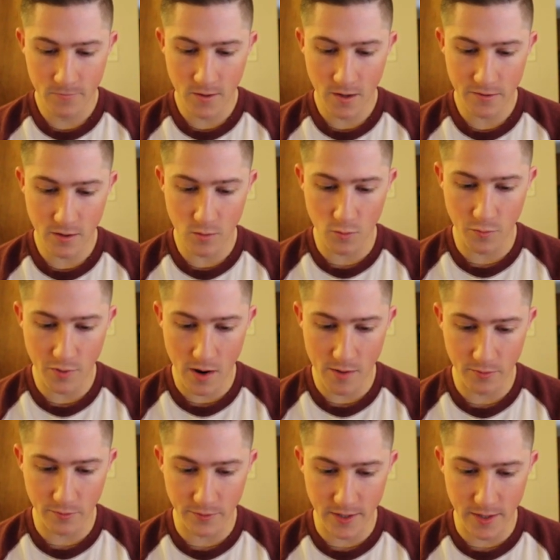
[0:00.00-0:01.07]
I think we'll
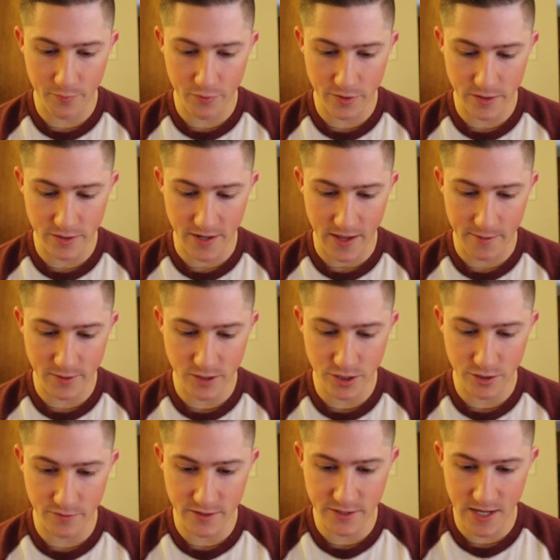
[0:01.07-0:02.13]
probably get pretty good damage
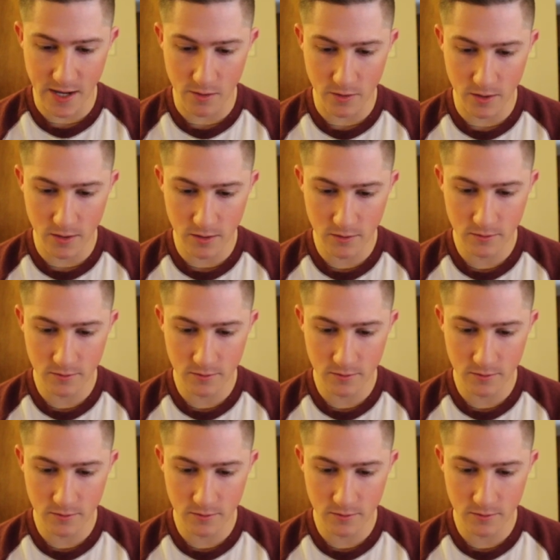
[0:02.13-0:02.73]
here on the tower.